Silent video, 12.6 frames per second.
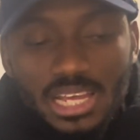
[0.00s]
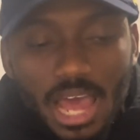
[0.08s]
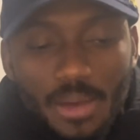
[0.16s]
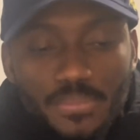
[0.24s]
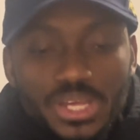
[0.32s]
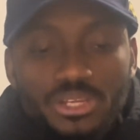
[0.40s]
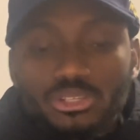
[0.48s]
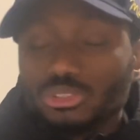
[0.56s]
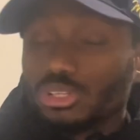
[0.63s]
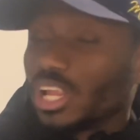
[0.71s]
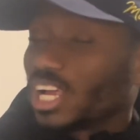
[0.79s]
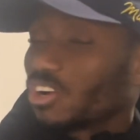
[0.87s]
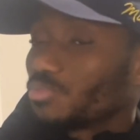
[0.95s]
I mean, a
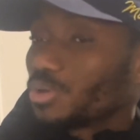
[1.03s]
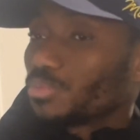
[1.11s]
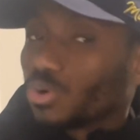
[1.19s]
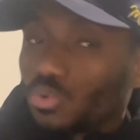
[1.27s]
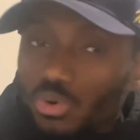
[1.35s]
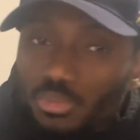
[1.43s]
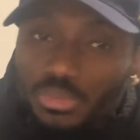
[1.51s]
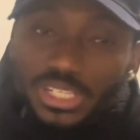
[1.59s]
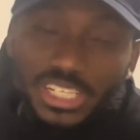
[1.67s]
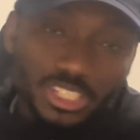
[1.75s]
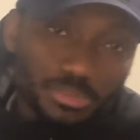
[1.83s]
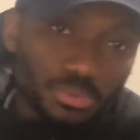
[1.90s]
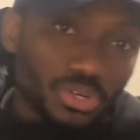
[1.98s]
lot of people will be
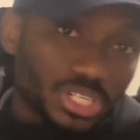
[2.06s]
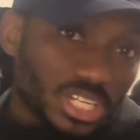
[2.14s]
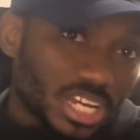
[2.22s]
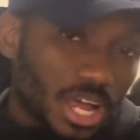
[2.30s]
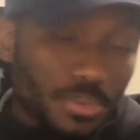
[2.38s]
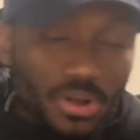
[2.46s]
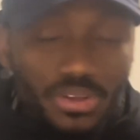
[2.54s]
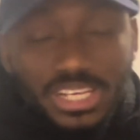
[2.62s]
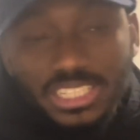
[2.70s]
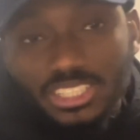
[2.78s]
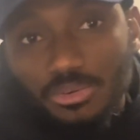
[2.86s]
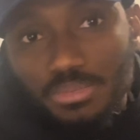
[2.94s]
disappointed about Inter